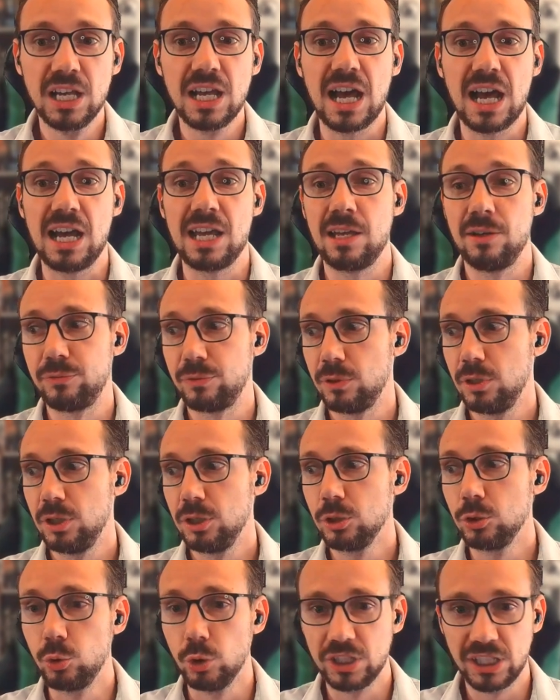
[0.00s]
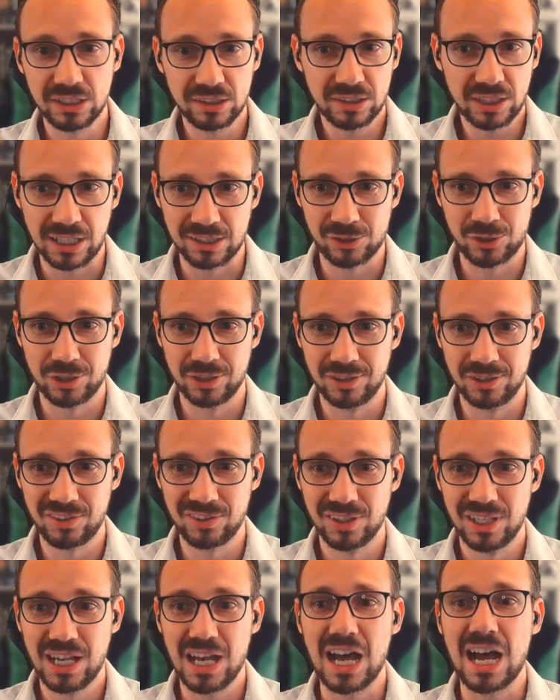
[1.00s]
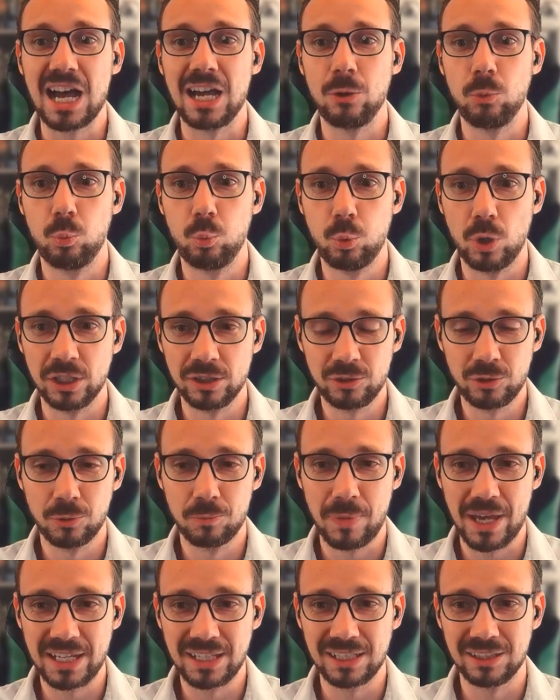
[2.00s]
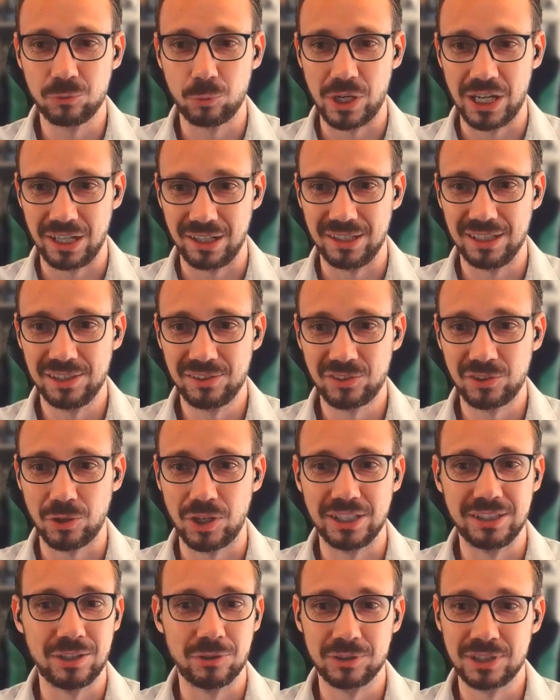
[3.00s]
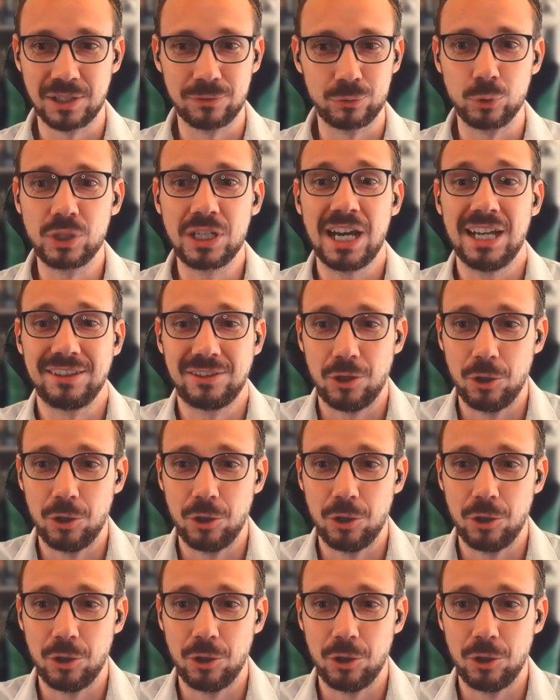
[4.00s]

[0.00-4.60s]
I have good intentions. I want to make it wireless so I don't have to cut